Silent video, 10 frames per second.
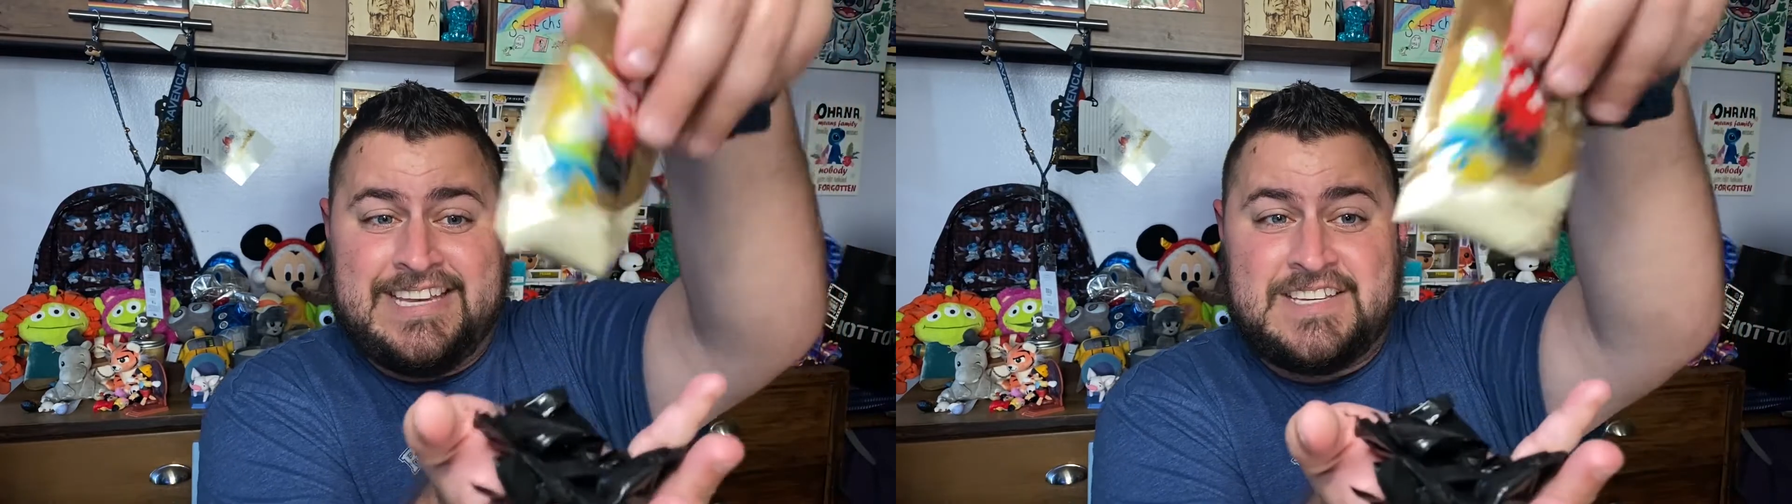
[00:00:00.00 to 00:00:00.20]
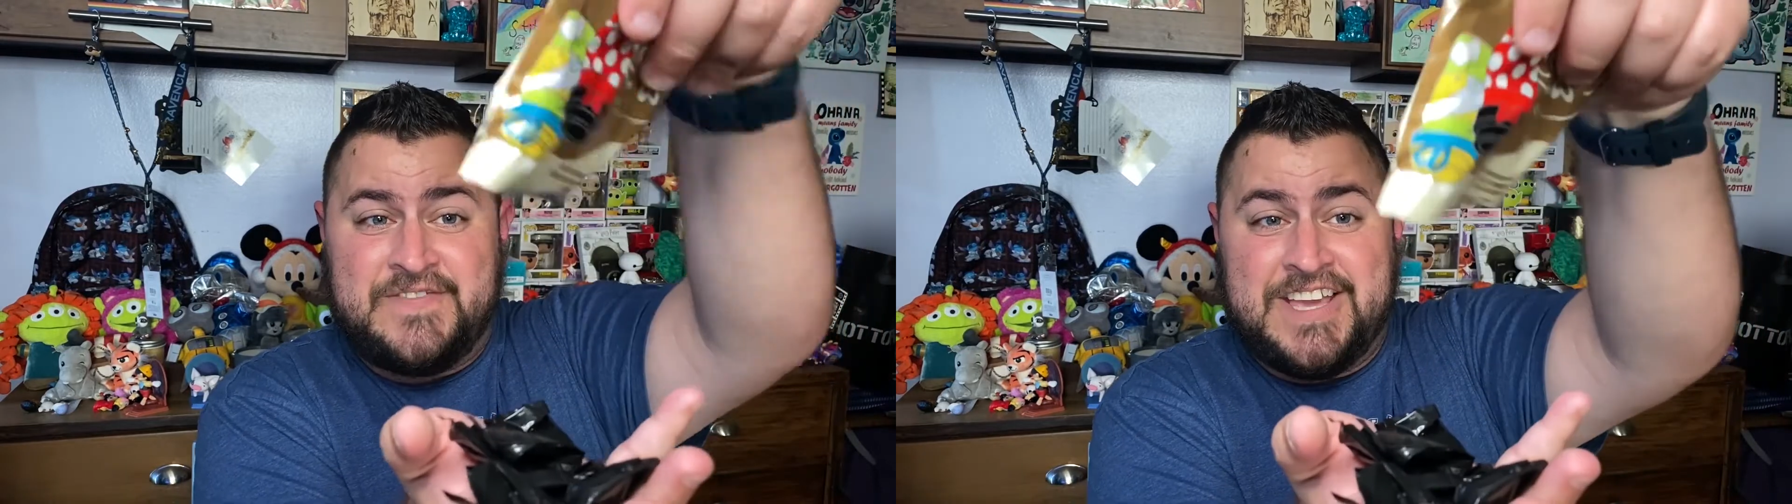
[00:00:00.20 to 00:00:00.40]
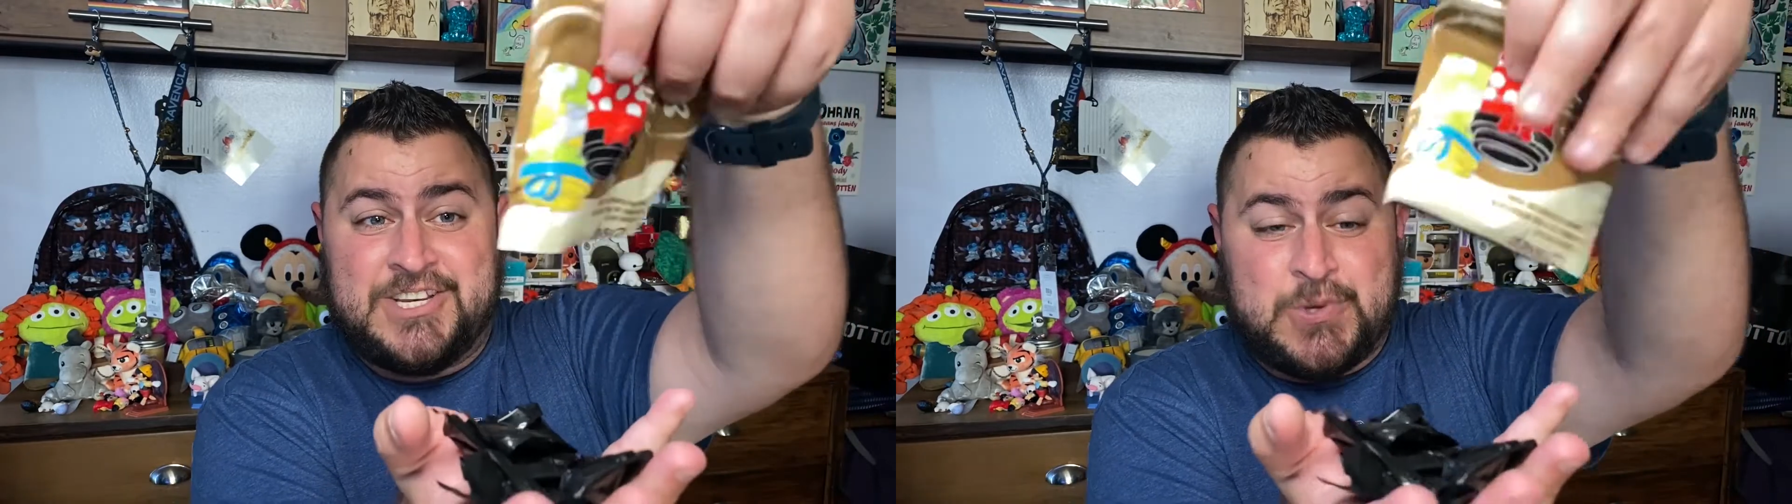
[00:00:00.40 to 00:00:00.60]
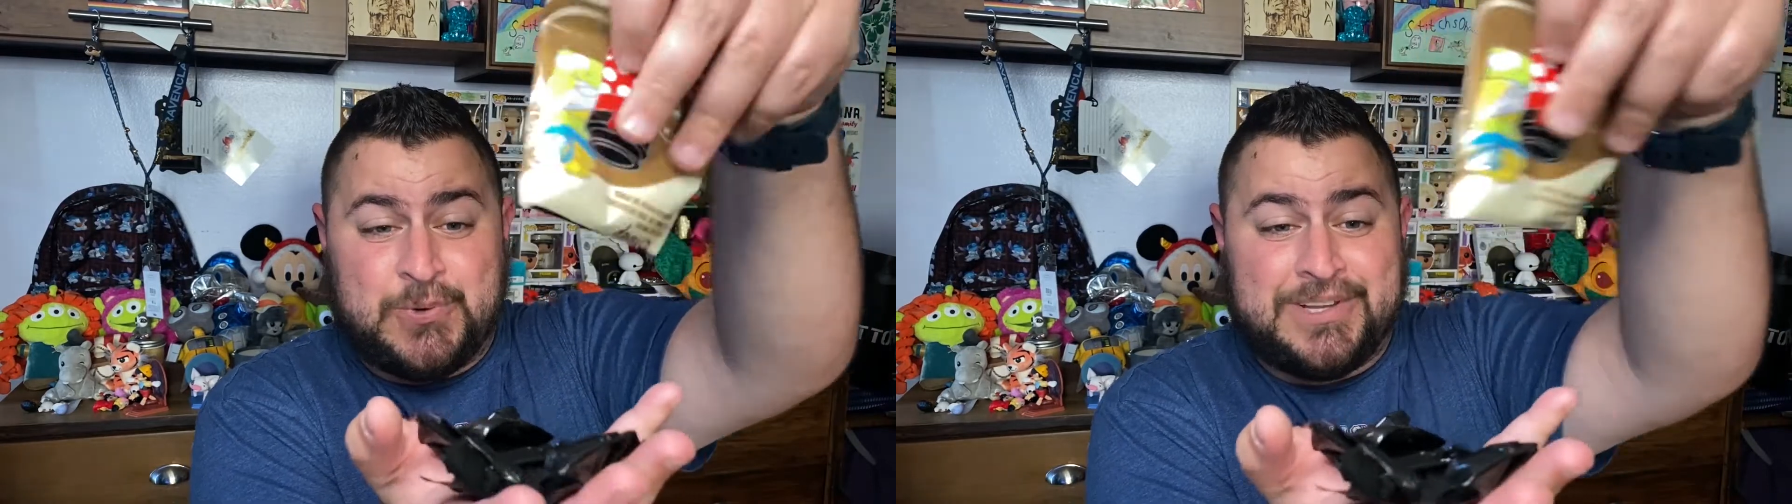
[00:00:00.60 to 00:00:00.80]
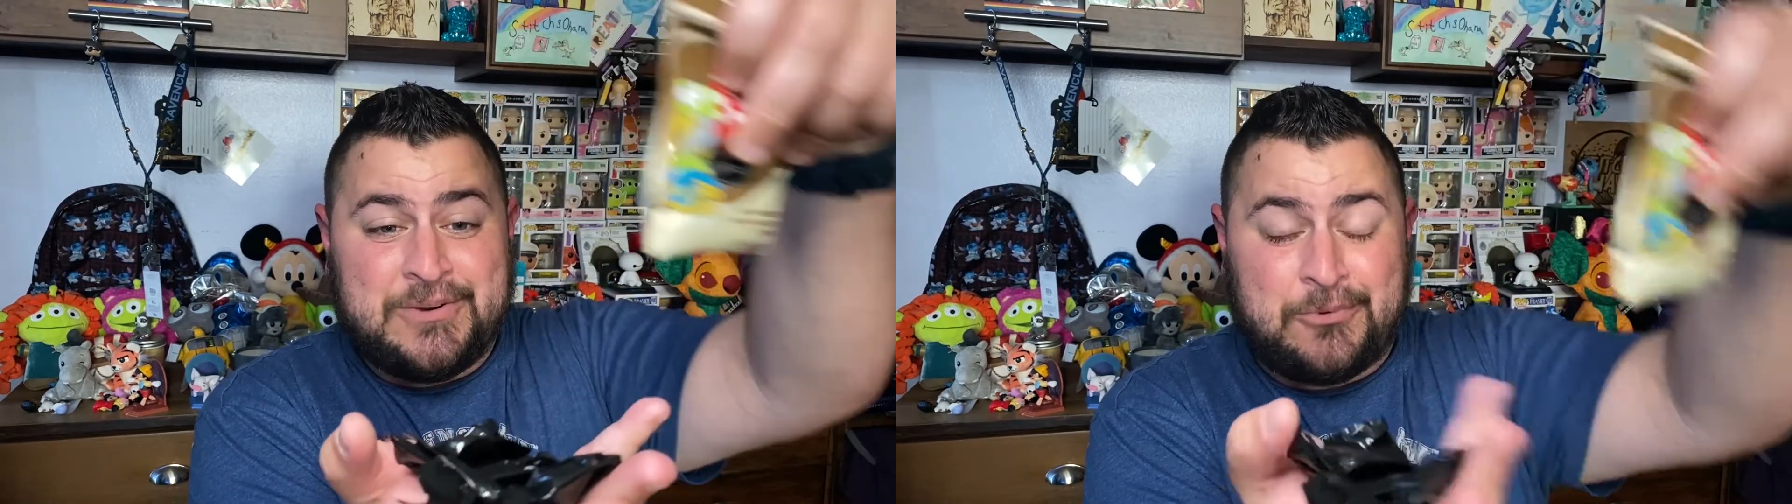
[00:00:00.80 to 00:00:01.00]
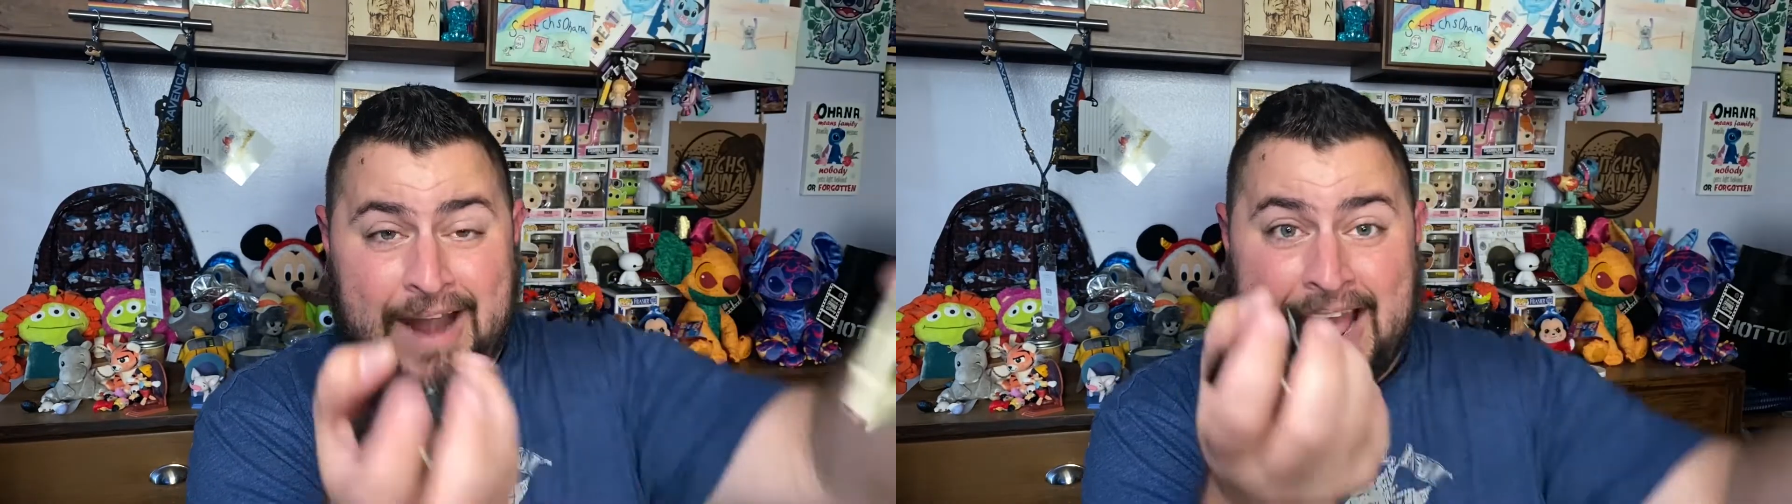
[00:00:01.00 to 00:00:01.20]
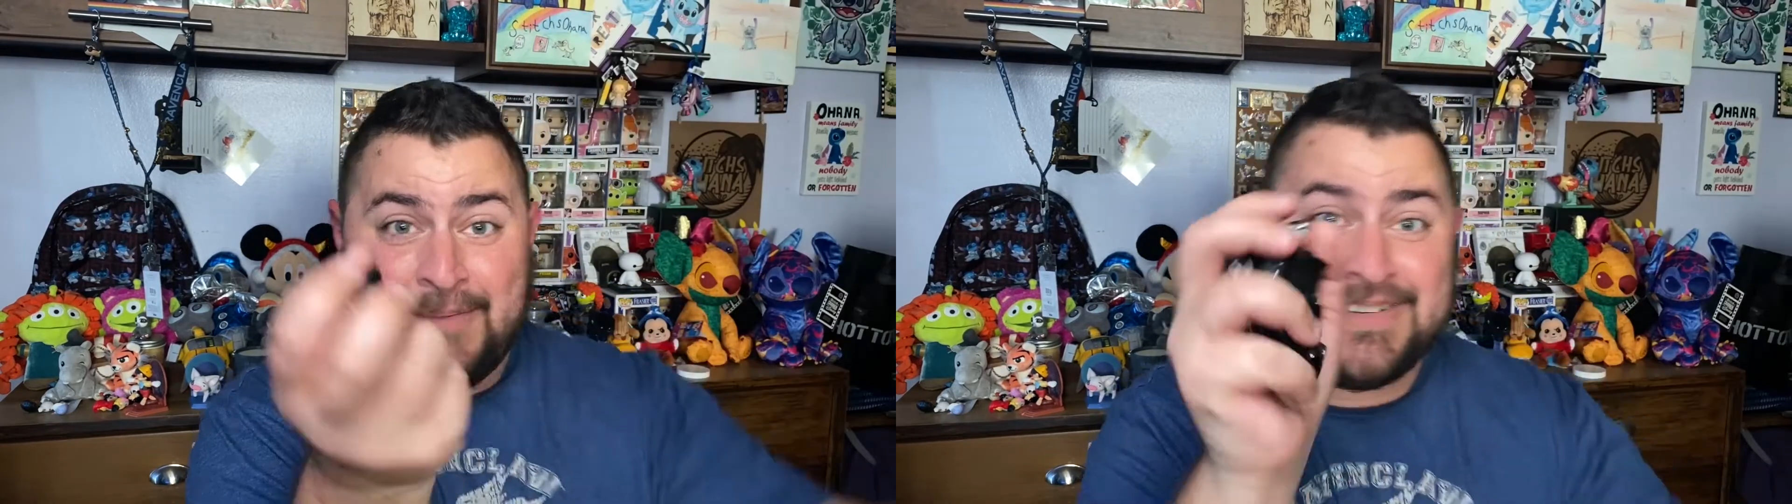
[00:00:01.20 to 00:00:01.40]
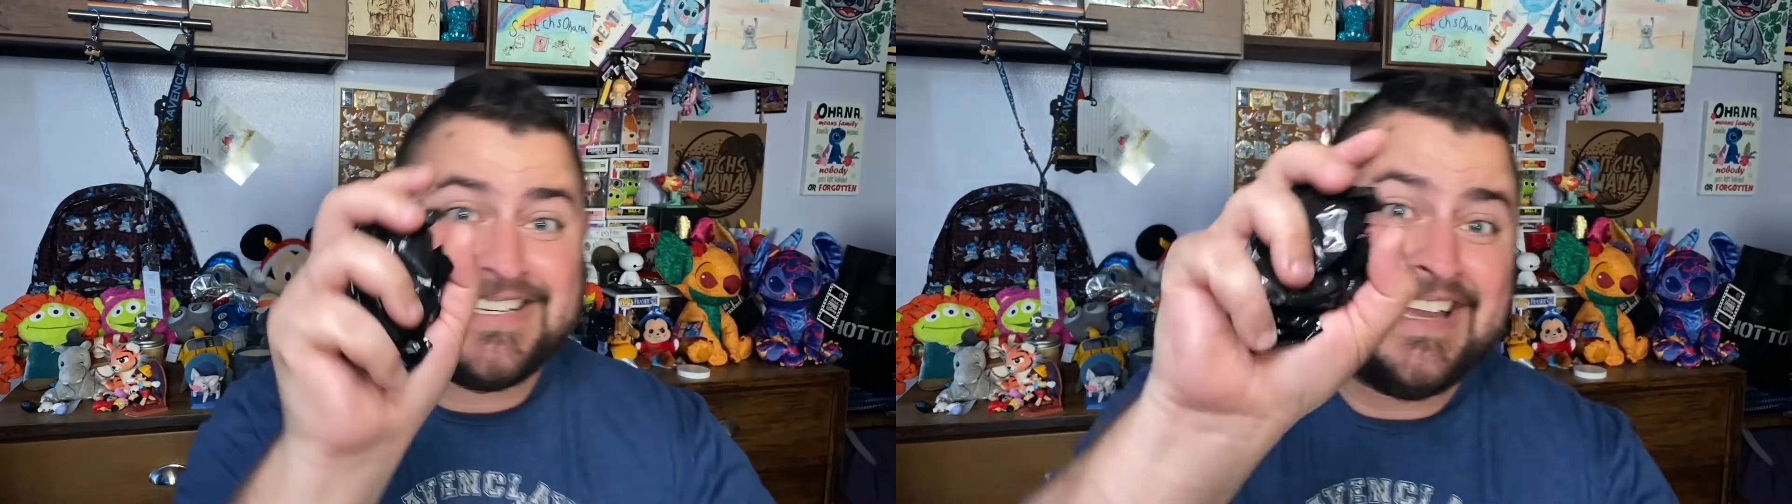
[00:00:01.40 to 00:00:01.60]
individually
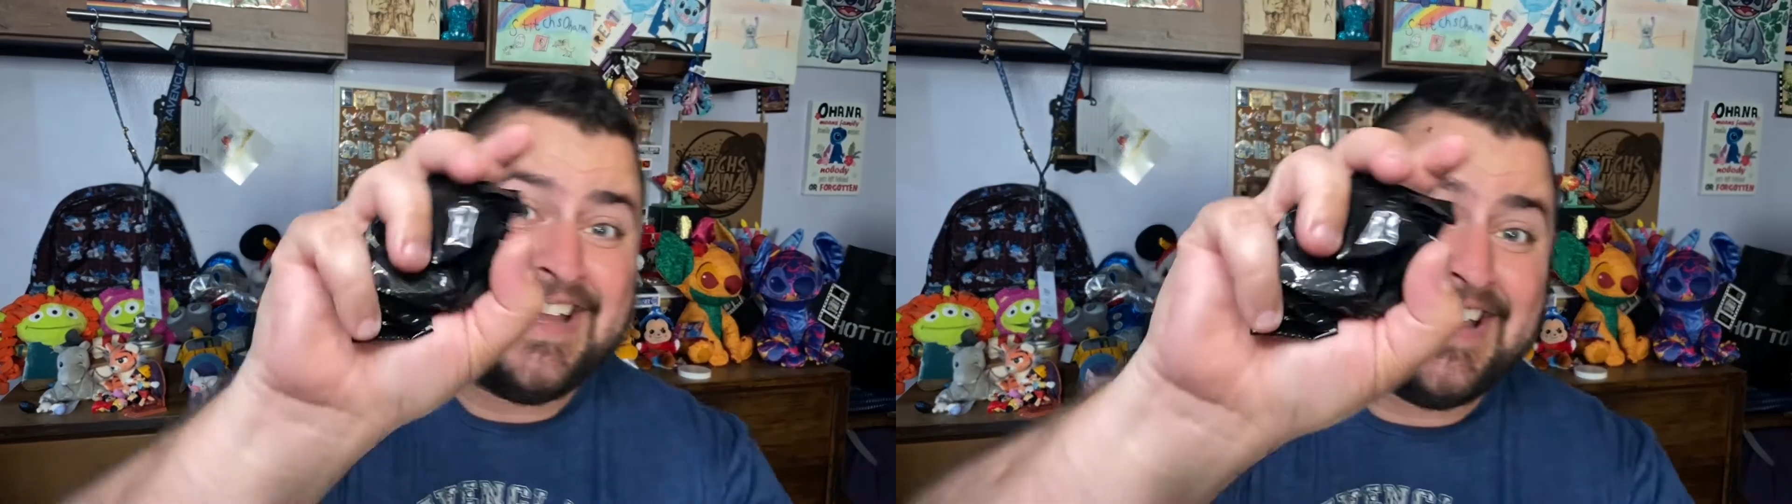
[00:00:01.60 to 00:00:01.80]
wrapped